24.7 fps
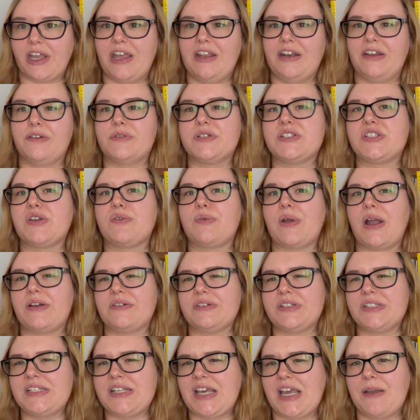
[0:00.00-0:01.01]
and it was
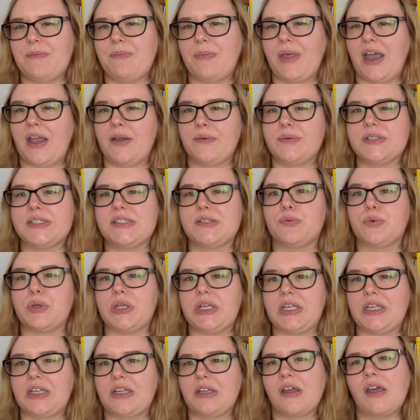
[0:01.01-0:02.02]
around a time that I was
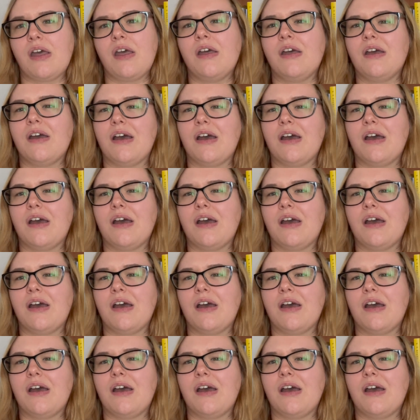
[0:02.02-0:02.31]
reading